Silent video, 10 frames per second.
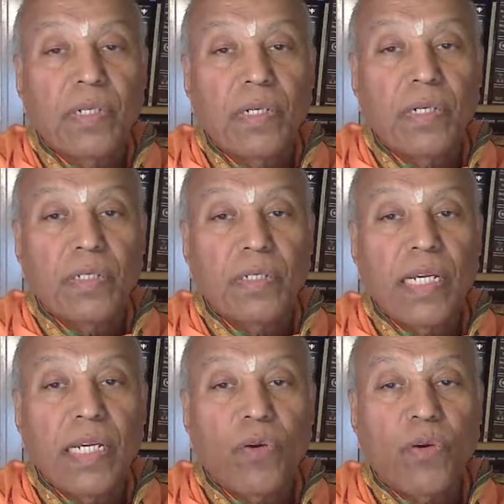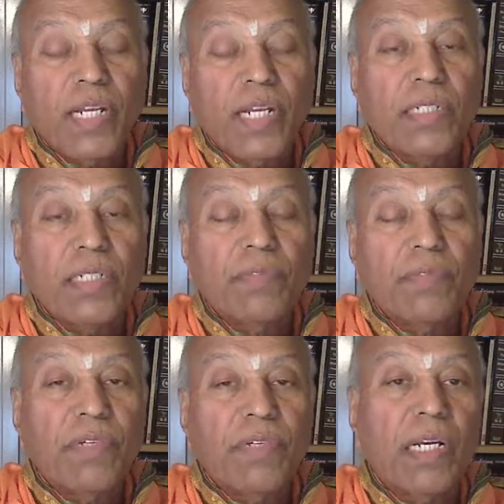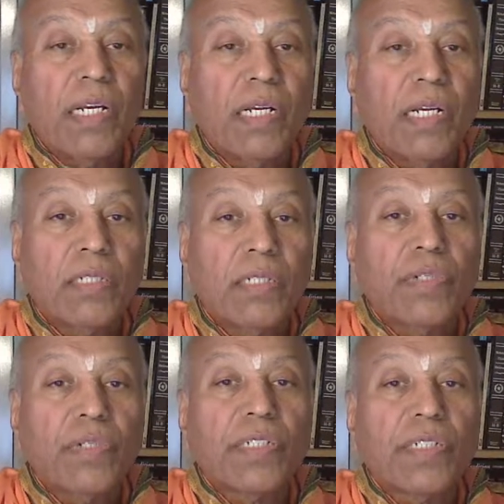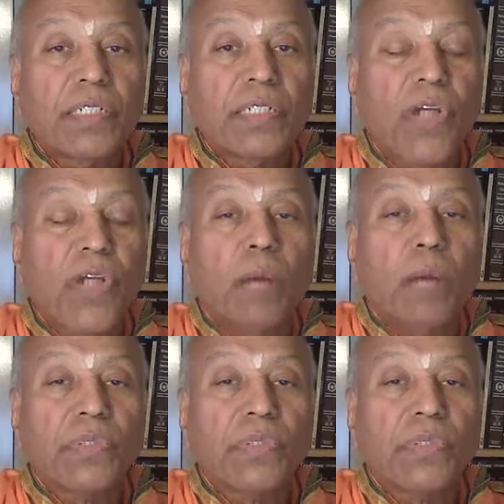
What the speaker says: the rotation of the wheel, Sudarshana stops